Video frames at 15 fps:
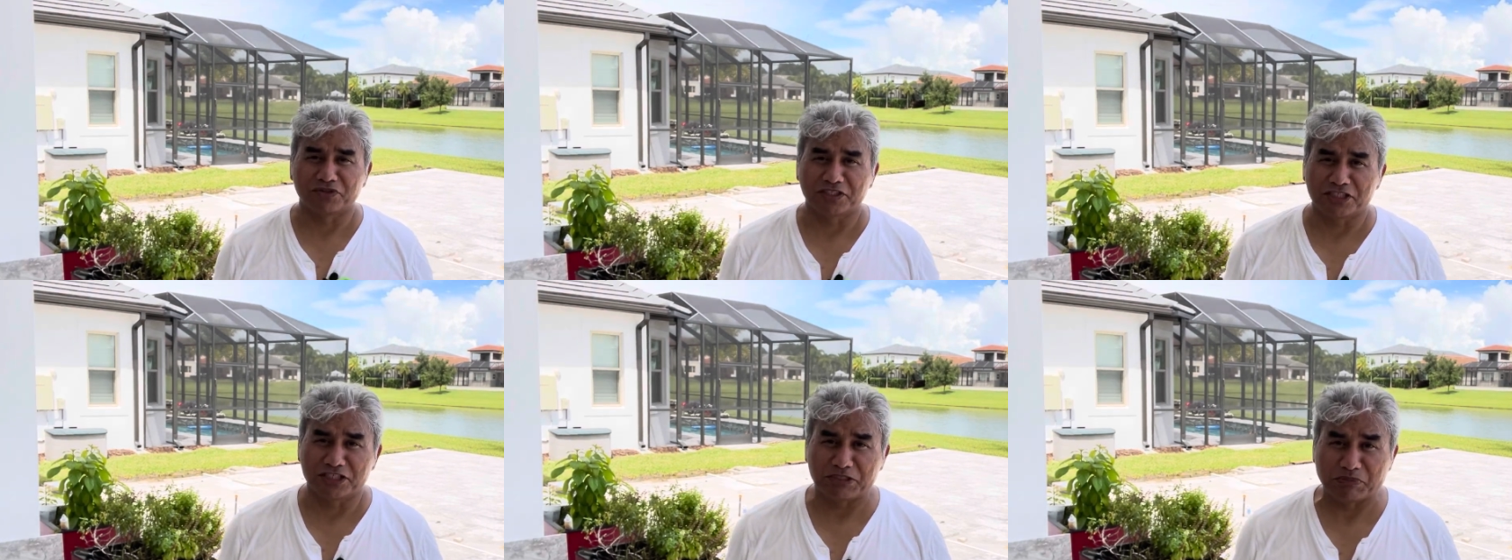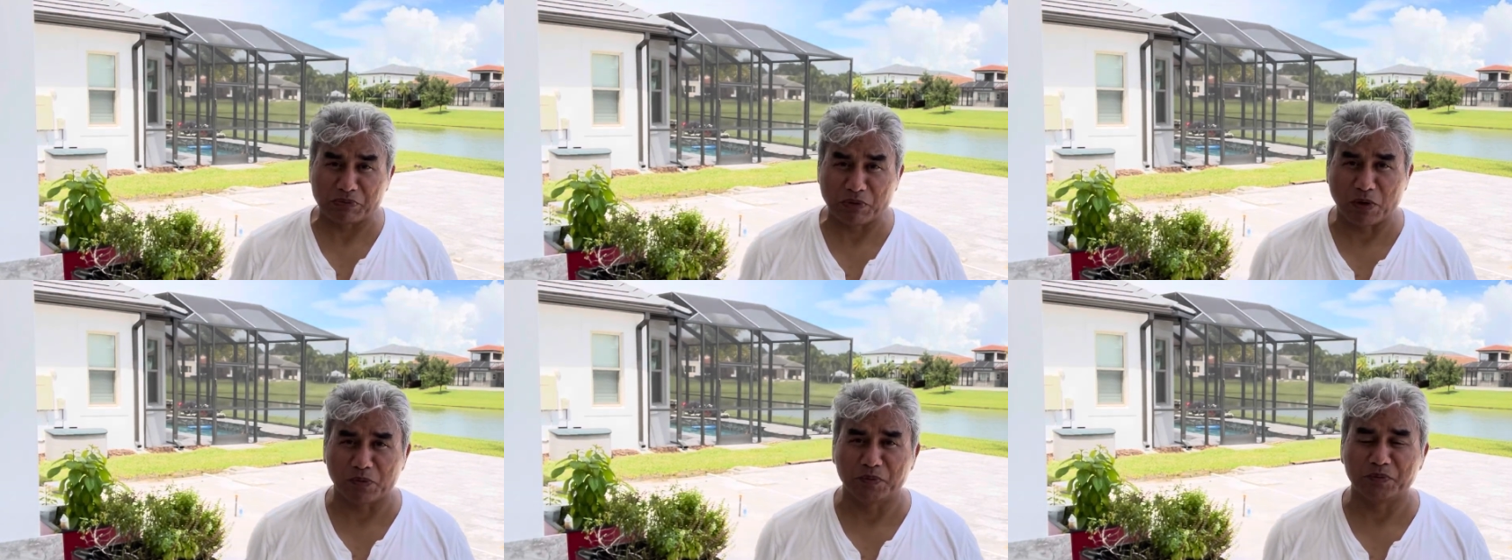this is
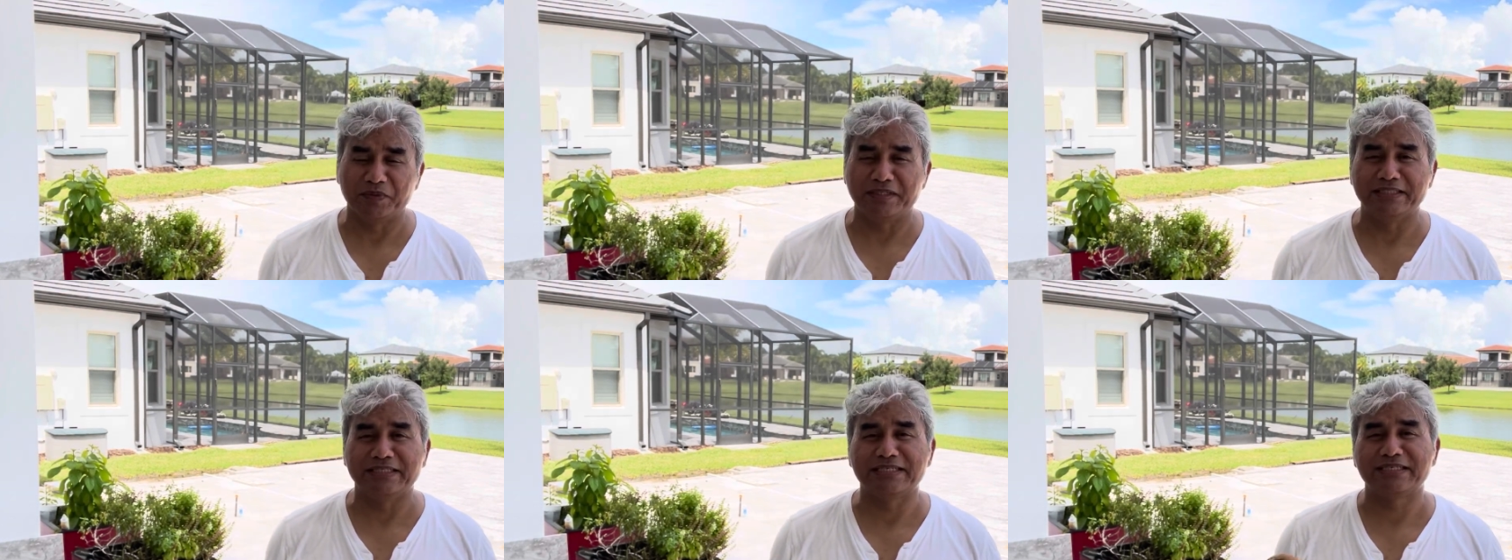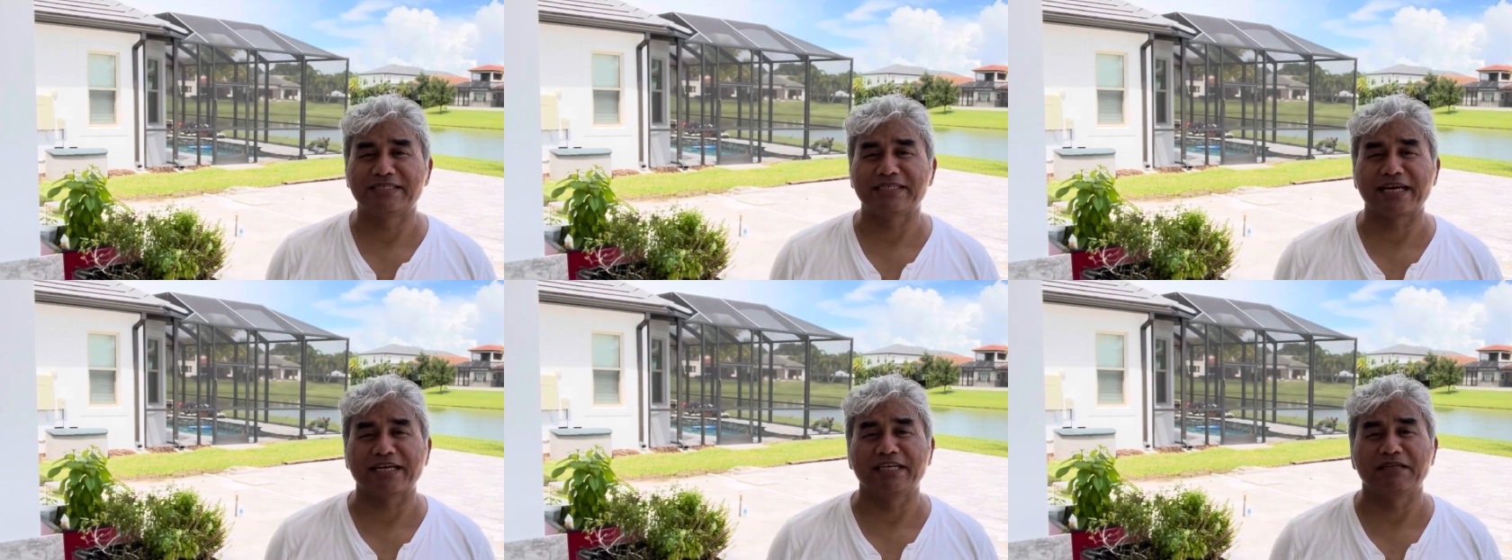probably the
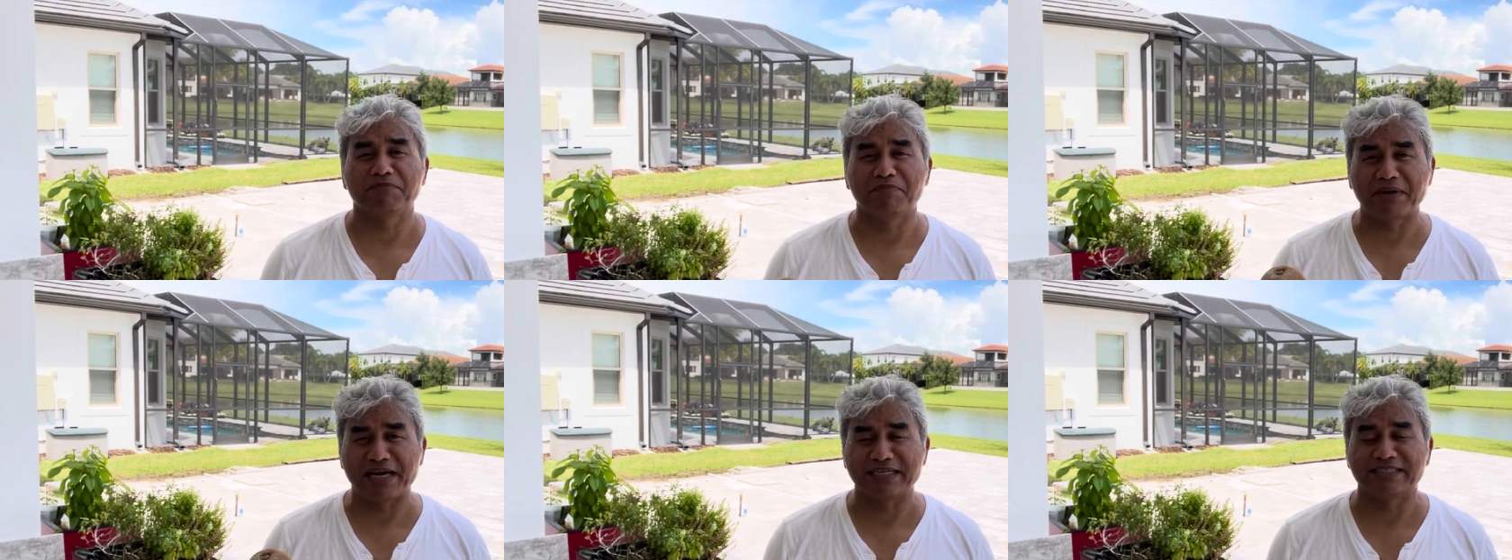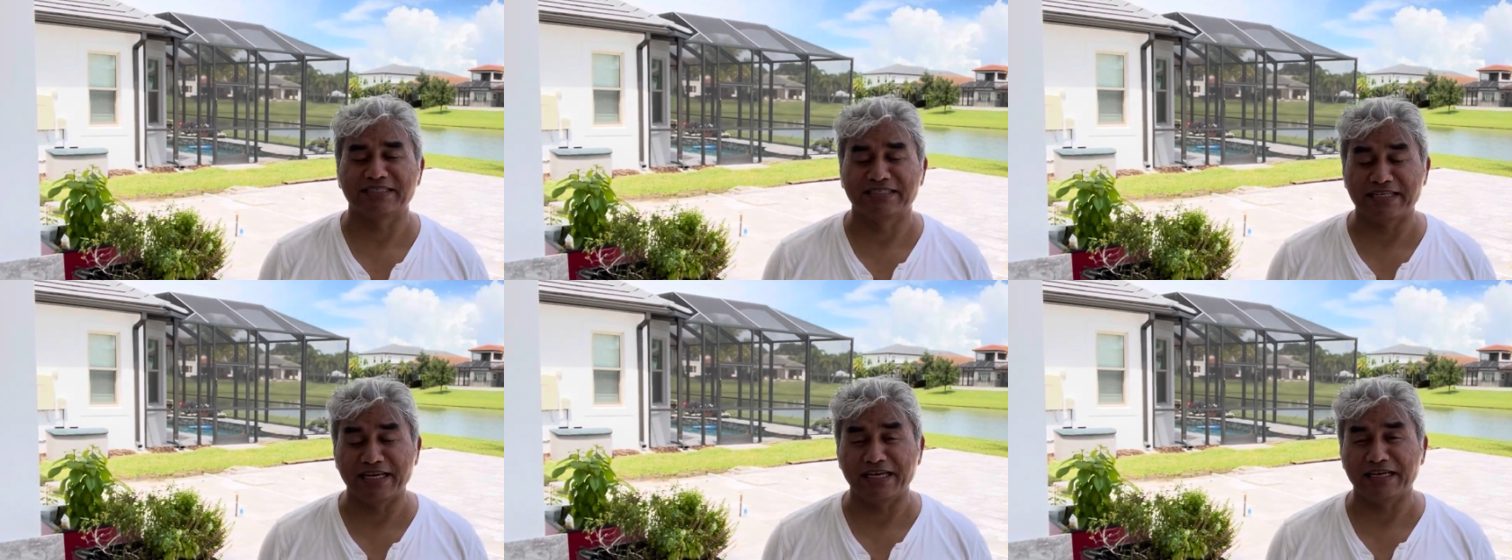second best
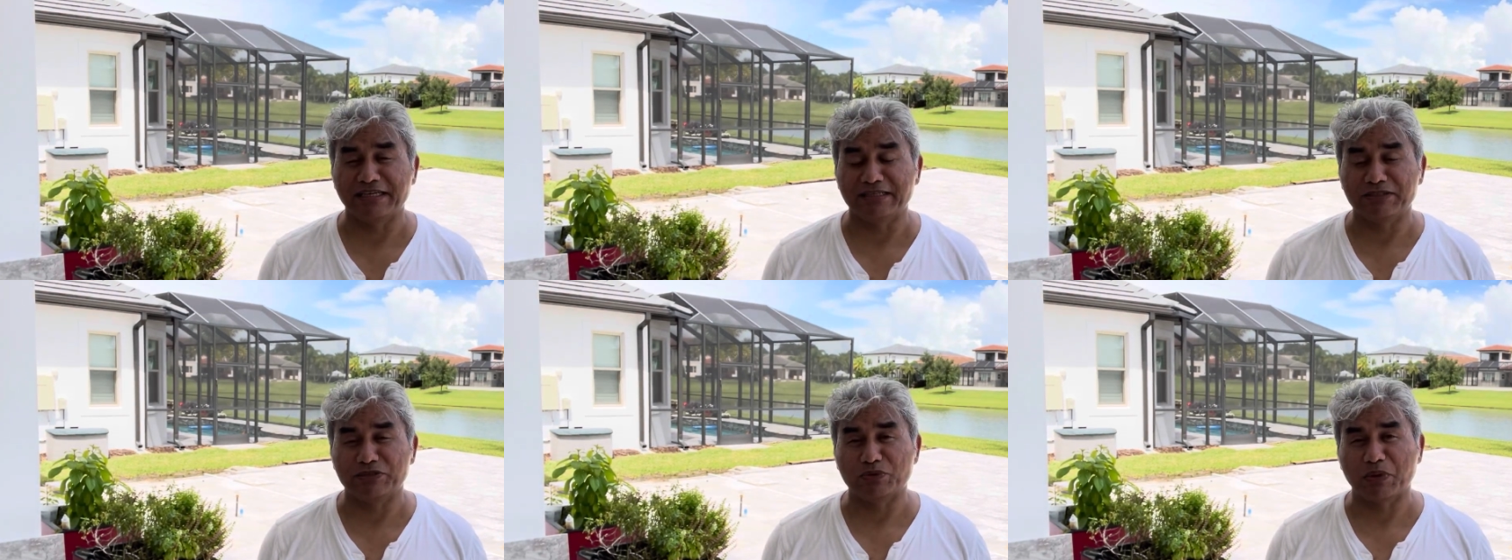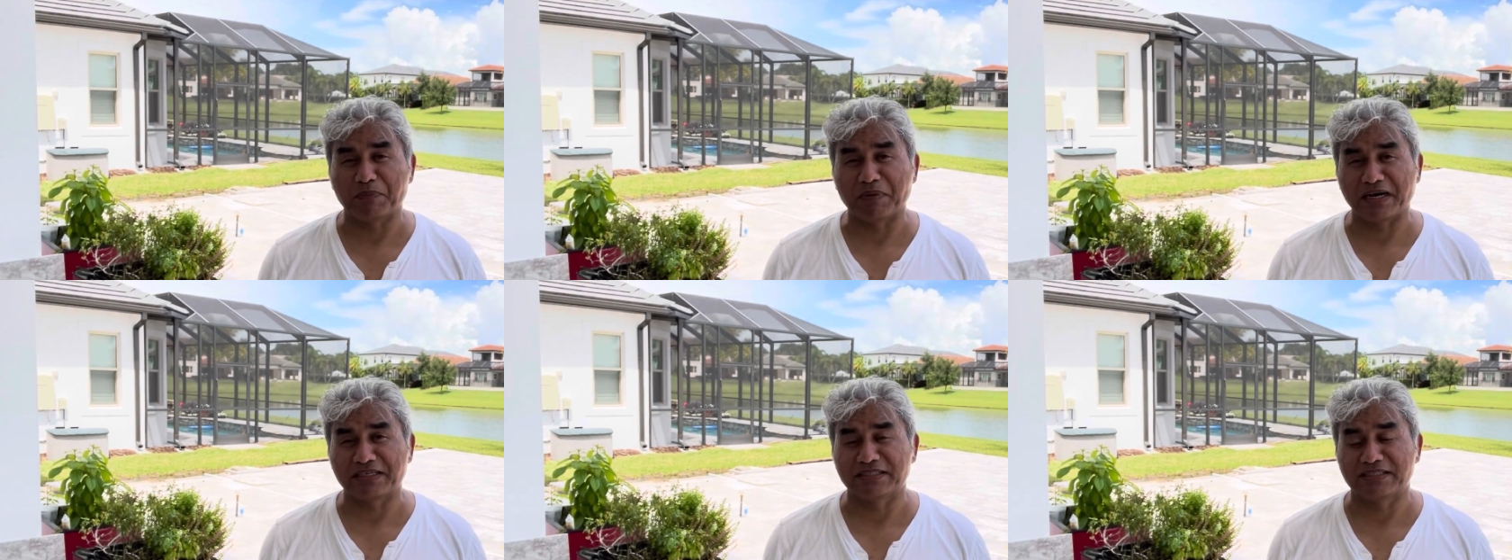thing to a
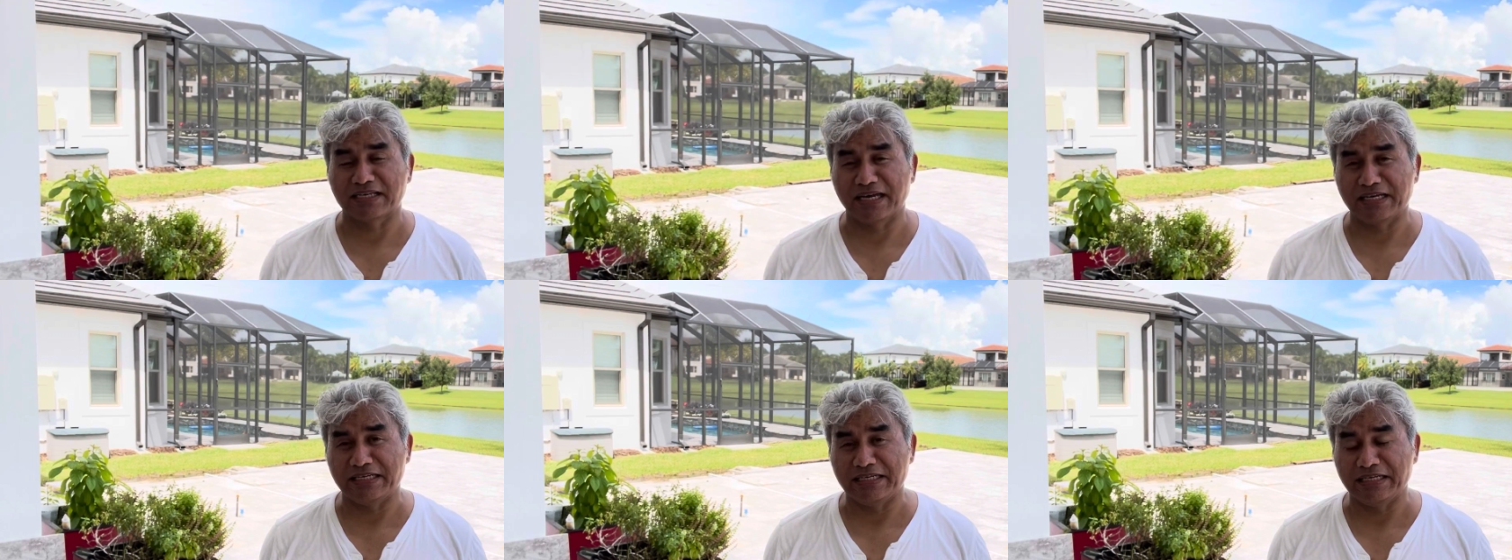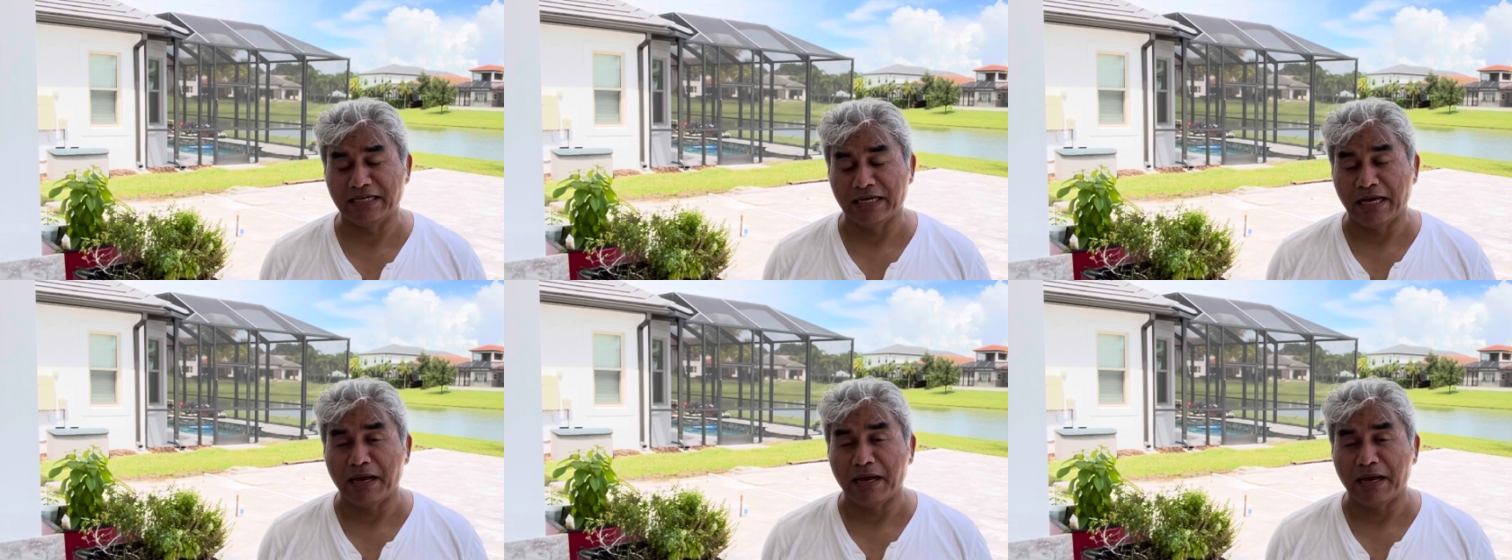Pakistani